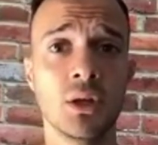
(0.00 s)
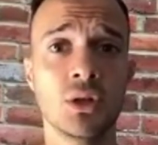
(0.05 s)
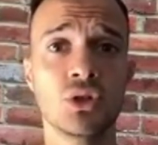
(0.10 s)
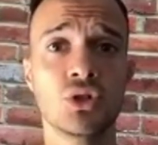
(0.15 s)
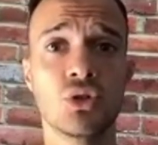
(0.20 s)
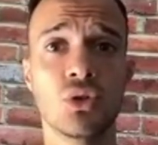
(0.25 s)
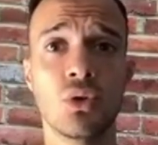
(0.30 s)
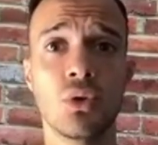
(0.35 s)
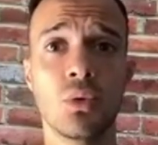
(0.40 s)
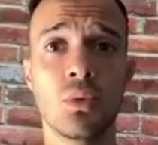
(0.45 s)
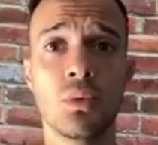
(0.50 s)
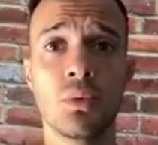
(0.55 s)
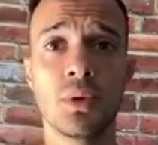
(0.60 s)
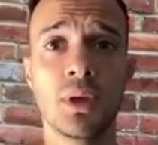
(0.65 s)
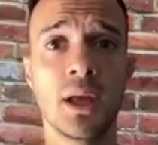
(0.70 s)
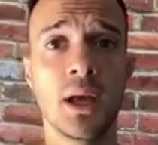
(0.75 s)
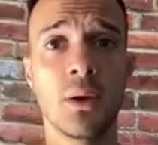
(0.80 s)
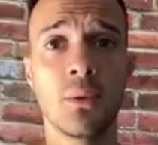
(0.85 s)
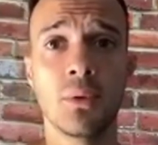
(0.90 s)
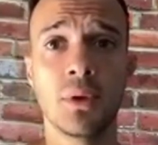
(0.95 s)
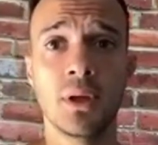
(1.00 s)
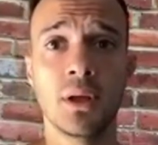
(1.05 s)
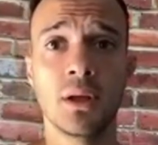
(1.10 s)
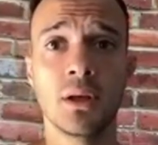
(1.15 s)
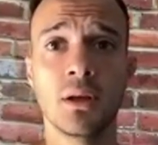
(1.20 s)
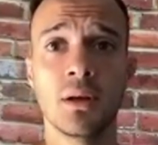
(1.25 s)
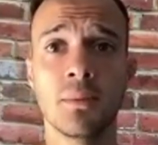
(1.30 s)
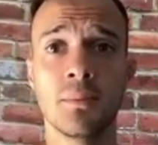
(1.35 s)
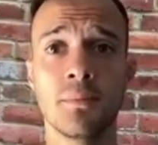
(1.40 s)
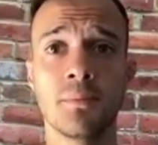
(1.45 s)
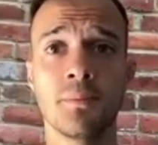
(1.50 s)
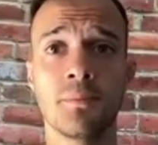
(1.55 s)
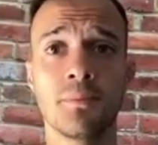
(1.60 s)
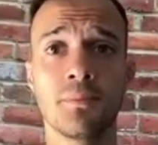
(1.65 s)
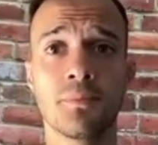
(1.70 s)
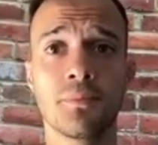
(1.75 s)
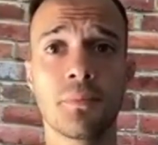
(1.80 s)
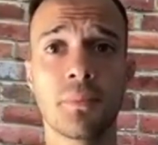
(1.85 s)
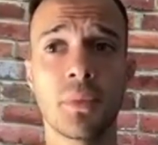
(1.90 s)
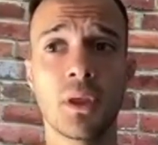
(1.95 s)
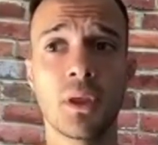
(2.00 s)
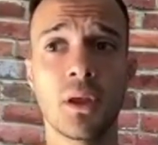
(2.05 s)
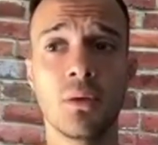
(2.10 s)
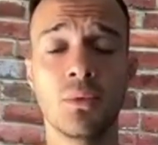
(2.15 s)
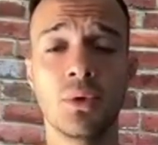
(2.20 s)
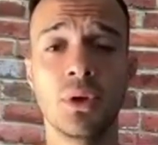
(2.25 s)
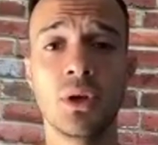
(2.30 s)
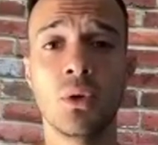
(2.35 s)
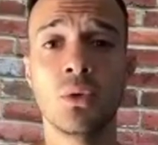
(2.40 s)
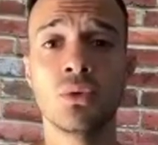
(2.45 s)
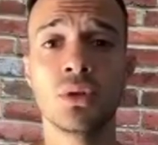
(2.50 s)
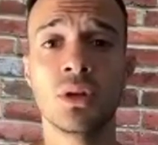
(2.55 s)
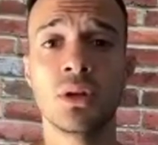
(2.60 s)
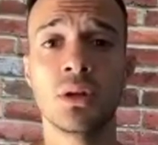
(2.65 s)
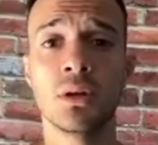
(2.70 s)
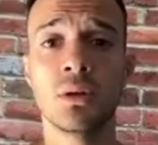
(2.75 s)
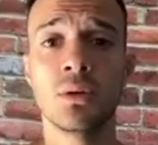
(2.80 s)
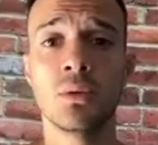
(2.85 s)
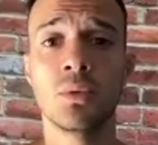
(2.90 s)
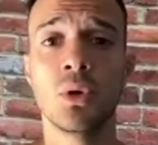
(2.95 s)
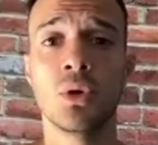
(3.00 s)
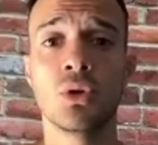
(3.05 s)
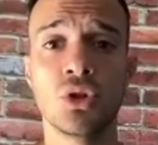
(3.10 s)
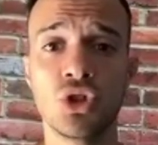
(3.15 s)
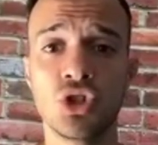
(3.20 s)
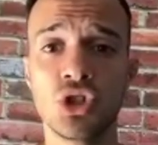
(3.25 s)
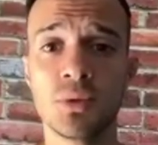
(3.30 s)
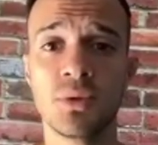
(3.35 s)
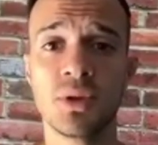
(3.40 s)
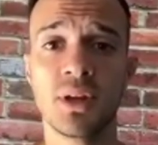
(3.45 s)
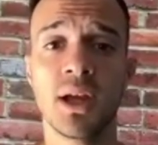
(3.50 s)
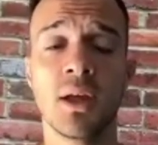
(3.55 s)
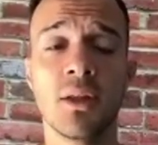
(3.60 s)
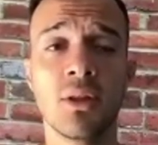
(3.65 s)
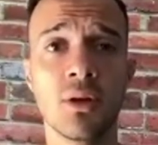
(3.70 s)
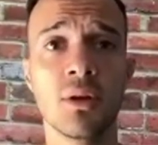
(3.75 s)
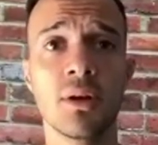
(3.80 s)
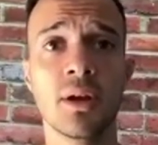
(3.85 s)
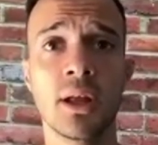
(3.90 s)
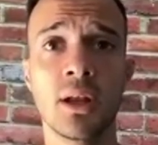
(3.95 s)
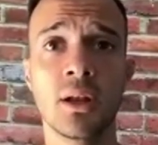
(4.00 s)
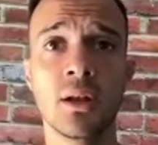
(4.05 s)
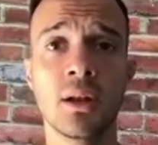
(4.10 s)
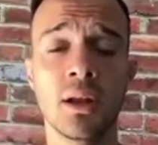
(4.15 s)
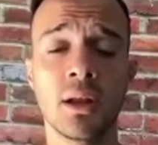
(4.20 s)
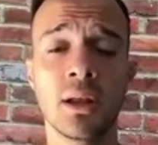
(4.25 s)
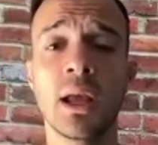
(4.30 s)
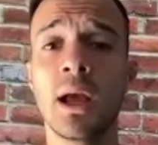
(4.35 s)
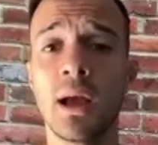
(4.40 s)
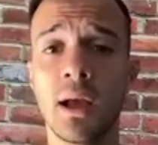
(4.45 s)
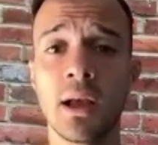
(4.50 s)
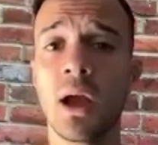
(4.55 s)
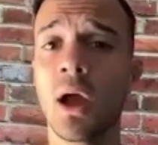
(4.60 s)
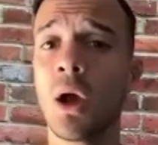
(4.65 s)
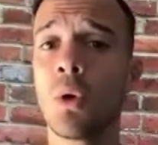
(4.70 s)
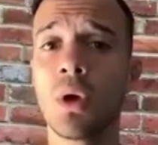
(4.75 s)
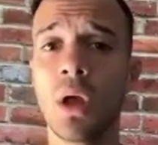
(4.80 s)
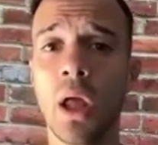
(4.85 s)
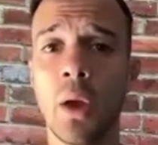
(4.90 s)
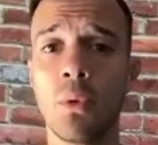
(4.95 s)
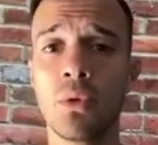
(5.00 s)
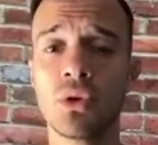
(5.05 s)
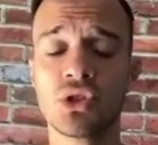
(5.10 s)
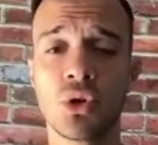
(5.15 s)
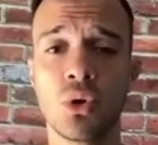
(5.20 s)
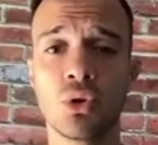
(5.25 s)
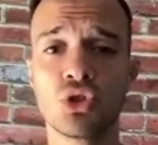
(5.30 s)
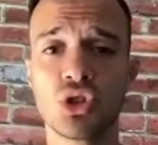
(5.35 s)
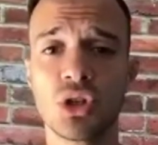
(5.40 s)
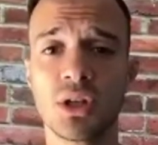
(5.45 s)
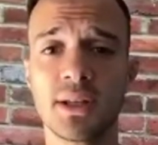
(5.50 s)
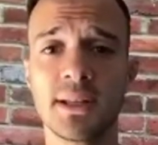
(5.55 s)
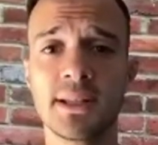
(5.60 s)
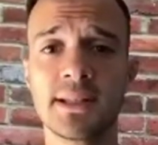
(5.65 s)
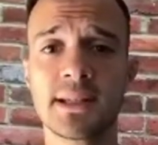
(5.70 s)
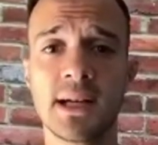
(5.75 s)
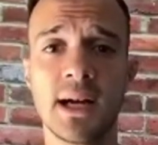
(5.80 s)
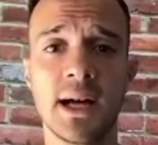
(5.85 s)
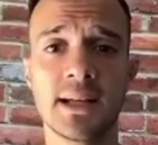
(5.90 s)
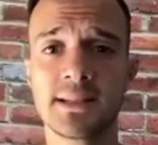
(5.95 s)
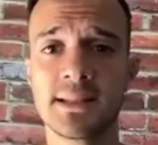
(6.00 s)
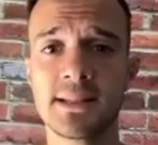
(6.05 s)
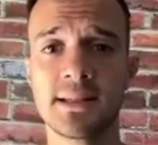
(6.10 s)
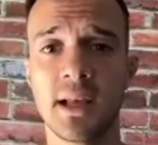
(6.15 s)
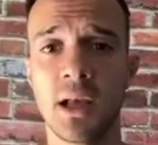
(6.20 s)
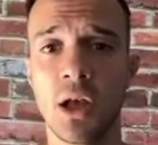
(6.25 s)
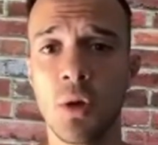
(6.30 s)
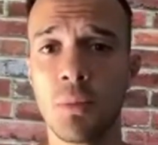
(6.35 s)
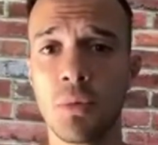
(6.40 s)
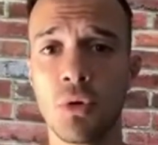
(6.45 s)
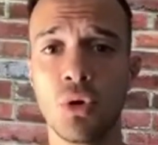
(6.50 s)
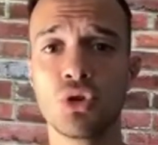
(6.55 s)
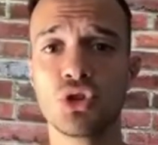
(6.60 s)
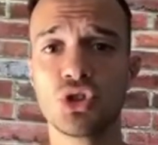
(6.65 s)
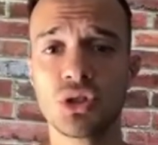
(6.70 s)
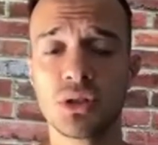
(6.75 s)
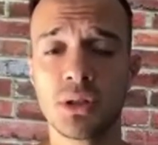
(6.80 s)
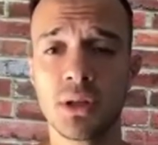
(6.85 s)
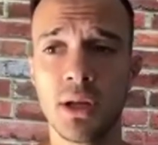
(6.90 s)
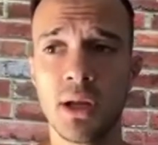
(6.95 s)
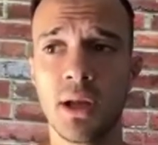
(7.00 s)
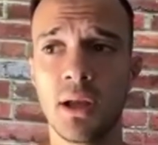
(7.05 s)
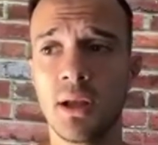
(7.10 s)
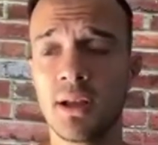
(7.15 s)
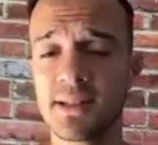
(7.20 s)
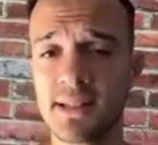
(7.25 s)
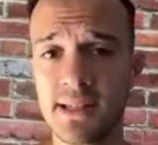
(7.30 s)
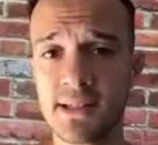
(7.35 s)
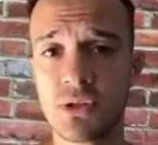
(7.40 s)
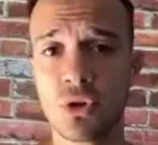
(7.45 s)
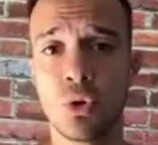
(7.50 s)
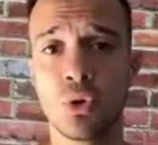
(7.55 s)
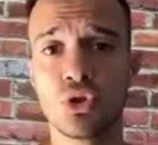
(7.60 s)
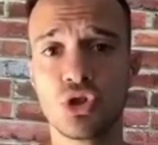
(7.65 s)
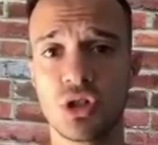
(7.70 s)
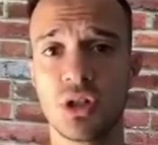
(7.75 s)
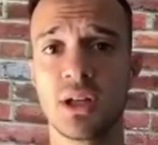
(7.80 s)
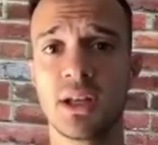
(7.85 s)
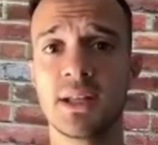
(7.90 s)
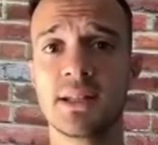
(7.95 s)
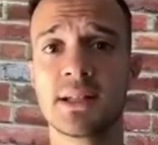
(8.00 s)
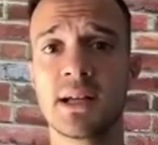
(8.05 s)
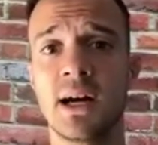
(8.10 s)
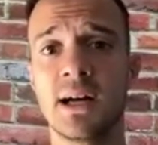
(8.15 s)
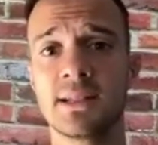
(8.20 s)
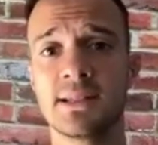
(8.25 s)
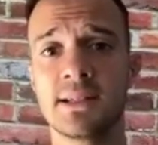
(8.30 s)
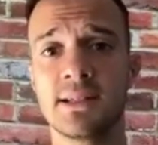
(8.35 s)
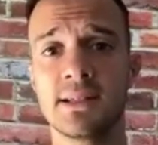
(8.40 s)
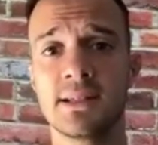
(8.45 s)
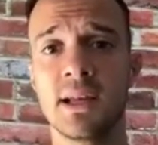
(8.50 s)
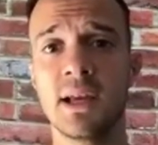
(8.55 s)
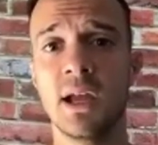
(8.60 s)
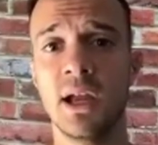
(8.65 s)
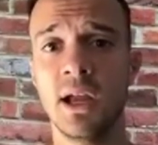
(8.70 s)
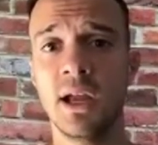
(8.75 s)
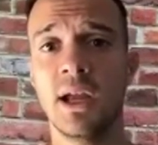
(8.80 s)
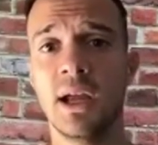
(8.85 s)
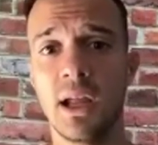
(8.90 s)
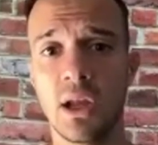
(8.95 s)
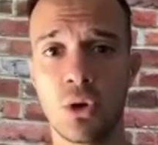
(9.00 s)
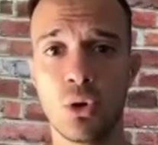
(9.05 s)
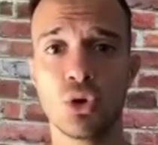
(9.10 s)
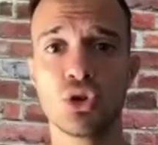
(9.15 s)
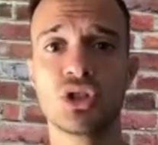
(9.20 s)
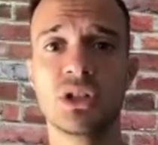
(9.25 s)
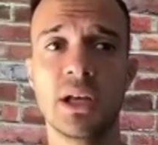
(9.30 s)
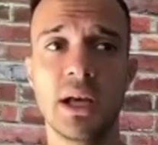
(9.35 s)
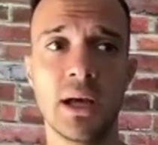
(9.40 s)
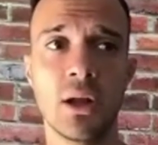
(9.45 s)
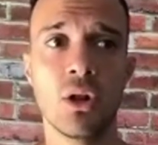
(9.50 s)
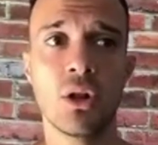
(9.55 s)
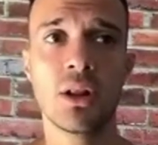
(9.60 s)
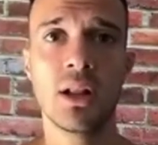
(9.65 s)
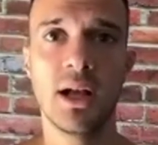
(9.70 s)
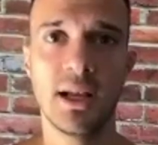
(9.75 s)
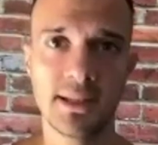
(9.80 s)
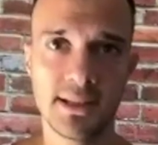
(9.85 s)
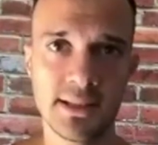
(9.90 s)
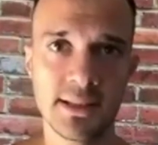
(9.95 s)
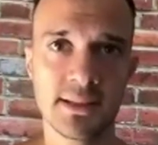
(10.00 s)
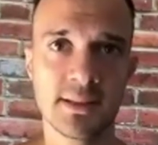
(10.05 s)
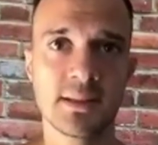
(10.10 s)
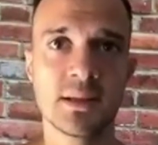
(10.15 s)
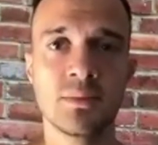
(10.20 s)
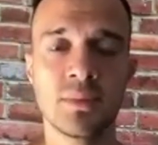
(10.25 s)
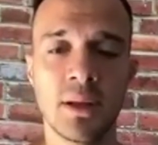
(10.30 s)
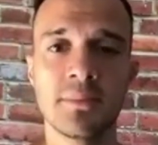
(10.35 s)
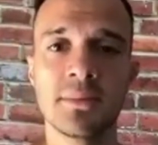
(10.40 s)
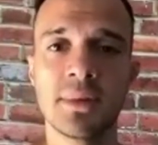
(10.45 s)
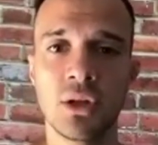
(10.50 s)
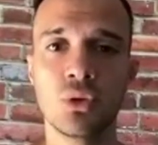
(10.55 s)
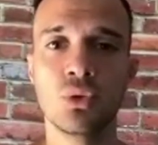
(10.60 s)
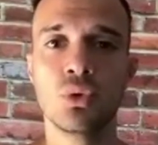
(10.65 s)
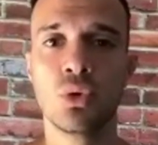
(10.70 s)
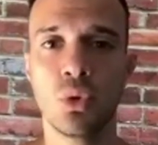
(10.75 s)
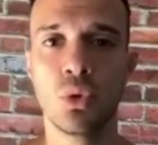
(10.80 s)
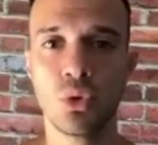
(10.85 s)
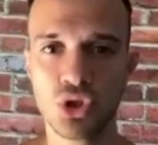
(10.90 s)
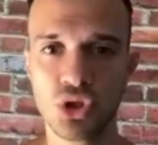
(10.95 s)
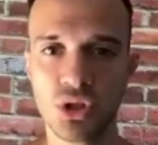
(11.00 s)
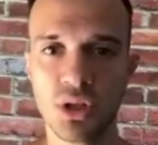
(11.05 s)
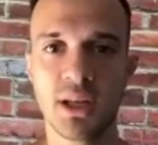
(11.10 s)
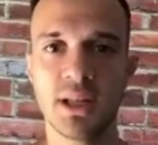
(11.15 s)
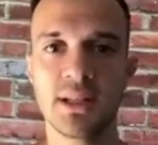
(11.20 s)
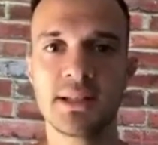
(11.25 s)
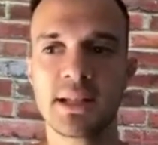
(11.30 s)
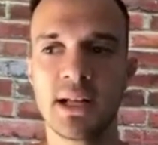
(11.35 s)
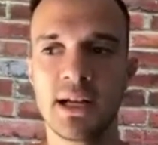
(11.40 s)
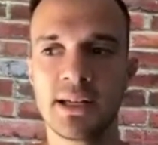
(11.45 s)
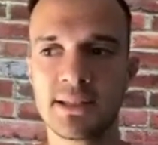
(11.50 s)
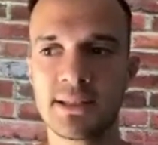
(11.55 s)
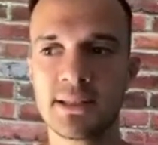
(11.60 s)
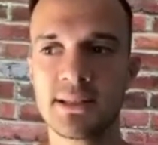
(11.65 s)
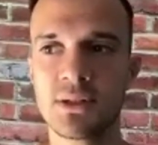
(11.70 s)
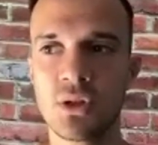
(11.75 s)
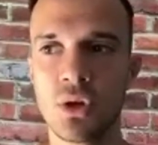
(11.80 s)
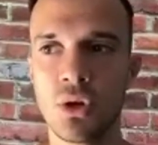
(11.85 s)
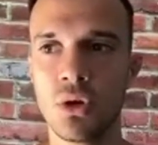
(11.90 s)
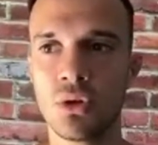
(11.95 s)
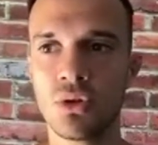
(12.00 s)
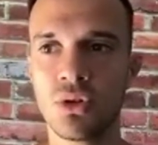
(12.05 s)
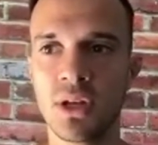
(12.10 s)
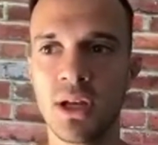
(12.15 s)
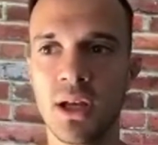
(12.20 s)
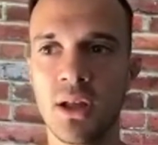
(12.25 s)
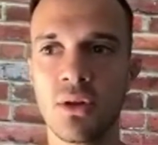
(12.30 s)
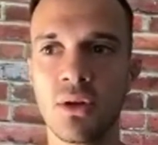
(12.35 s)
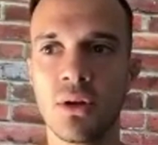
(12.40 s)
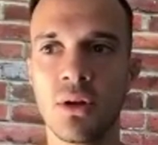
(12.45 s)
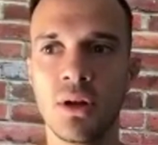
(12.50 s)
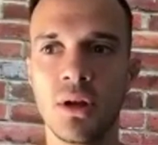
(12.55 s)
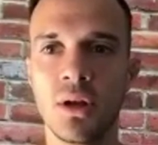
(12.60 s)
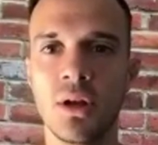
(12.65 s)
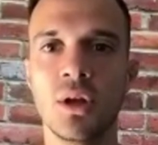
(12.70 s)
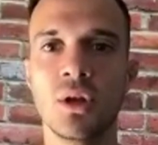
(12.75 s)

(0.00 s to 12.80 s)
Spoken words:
So yeah, we own the gym together. And yeah, I always coach the kids classes. I assist coach the kids classes. I coach the adult classes, and sometimes I do coach the kids classes all together.